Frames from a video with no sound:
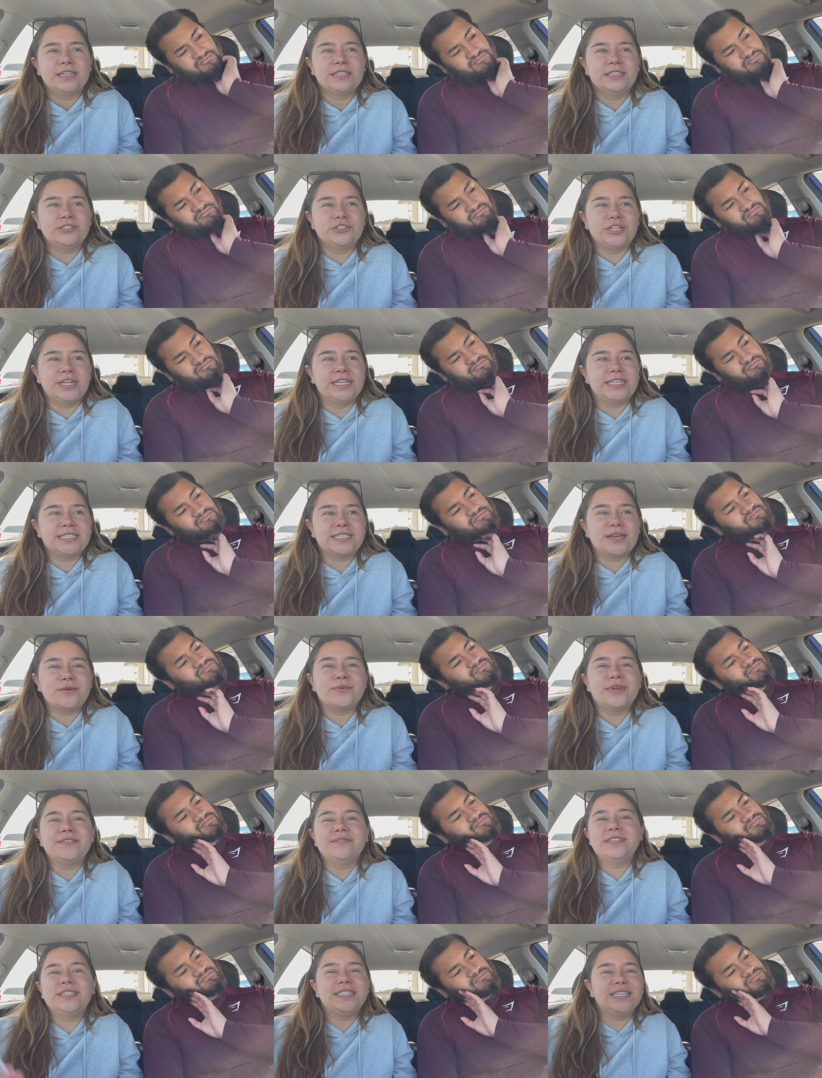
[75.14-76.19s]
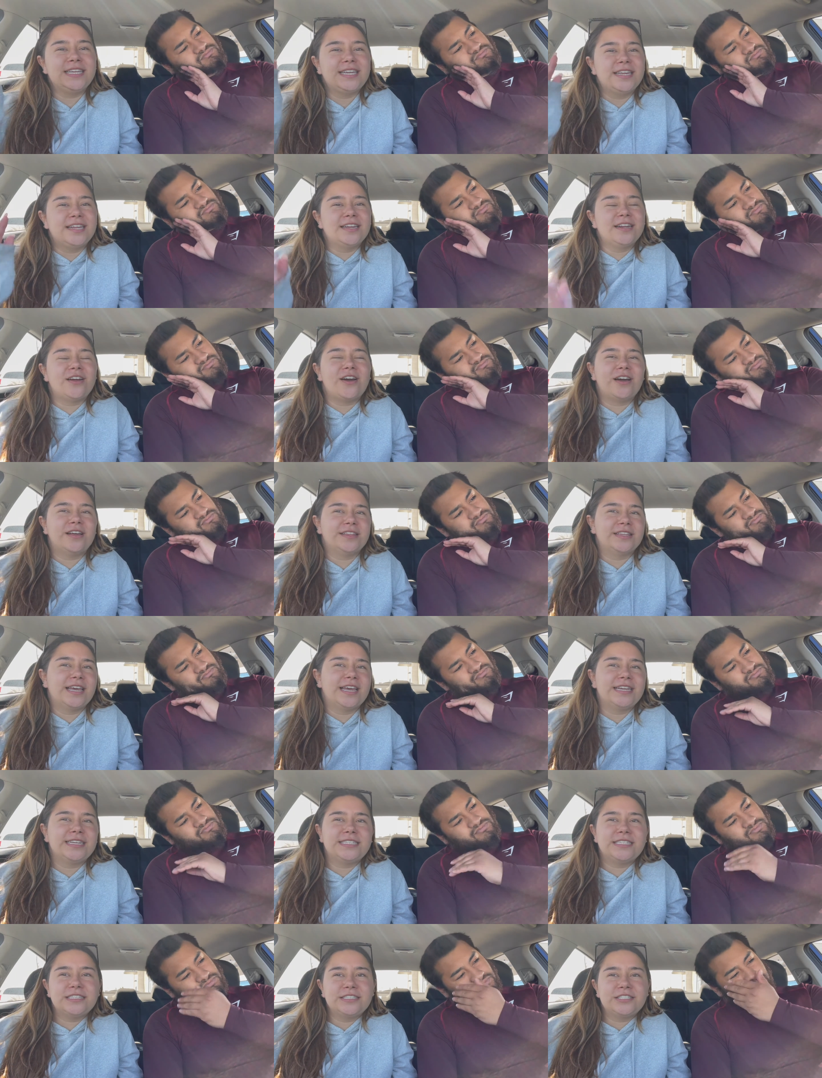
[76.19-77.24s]
Speaker 1: drinks that we've seen on
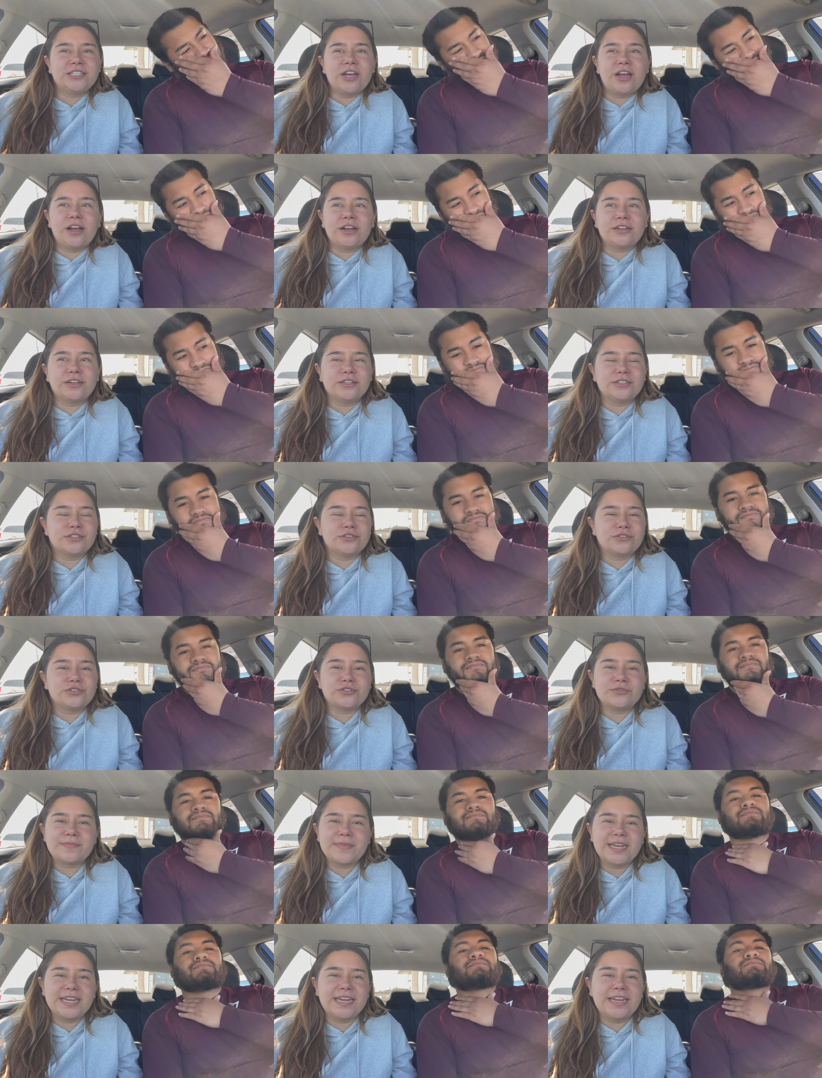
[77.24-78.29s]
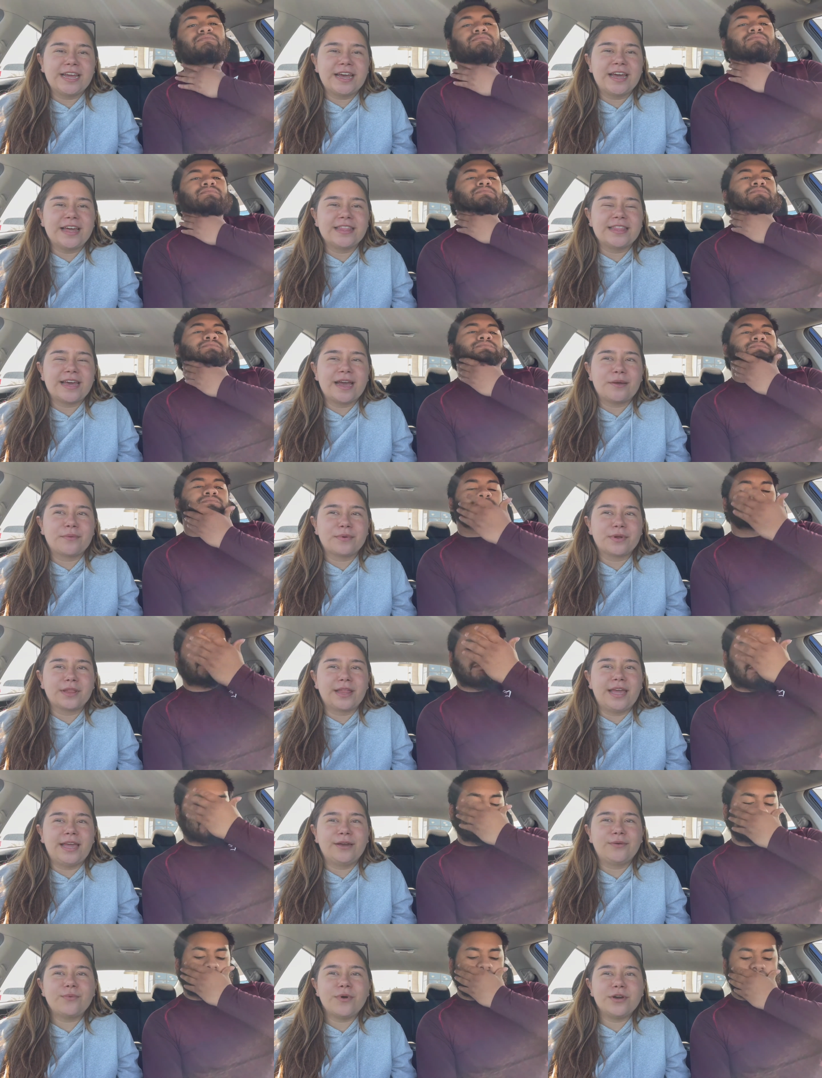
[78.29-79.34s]
like TikTok or social media that were
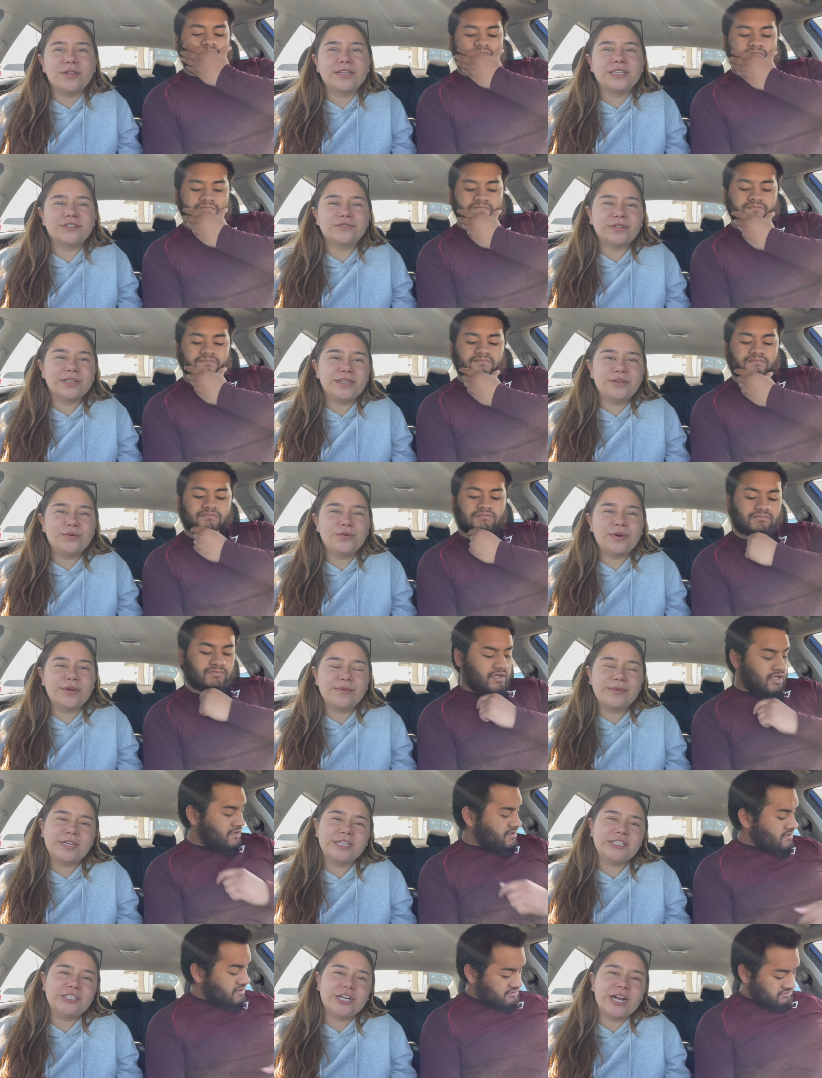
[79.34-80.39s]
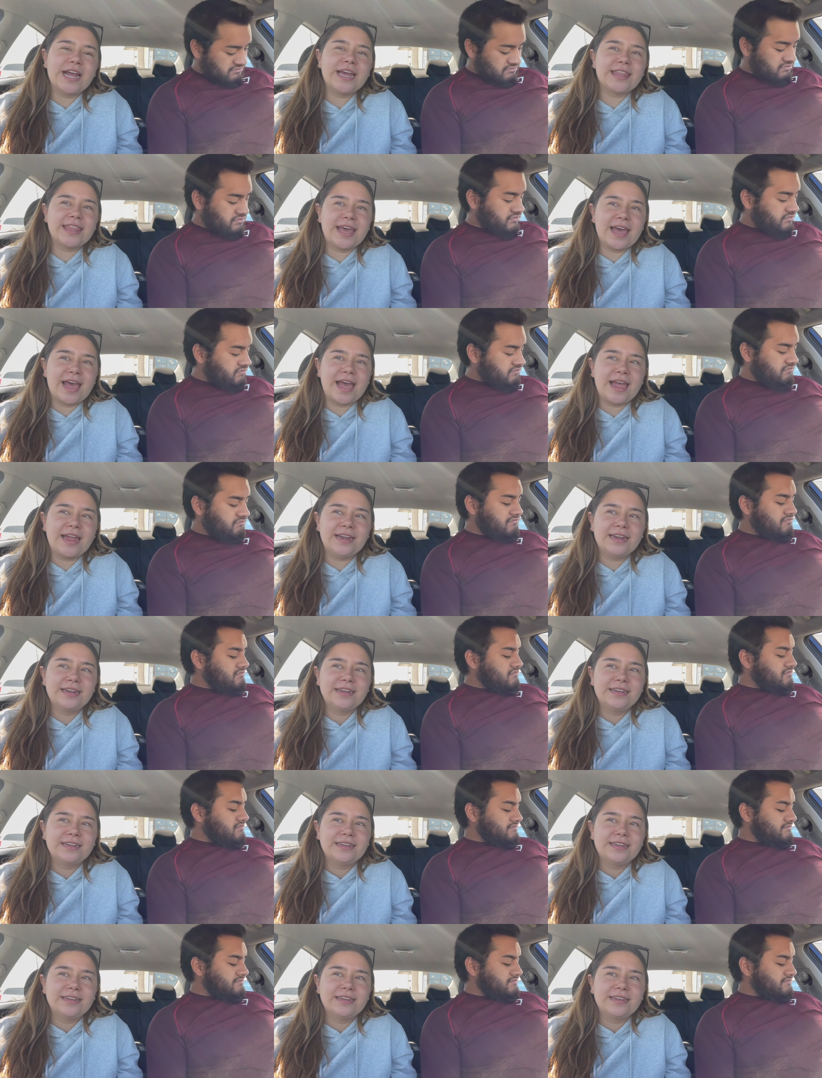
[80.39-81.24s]
like, whoa, that's really cool. I want to try that.